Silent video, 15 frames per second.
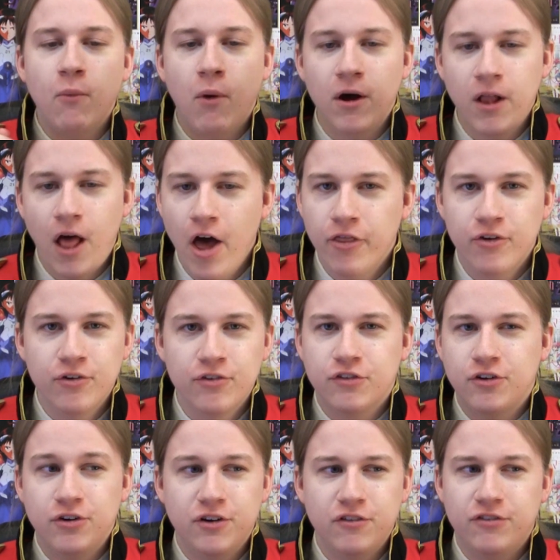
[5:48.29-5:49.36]
while others
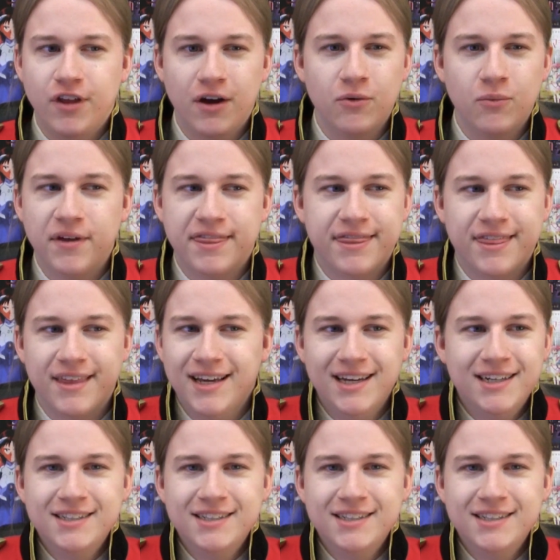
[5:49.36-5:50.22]
could have done with,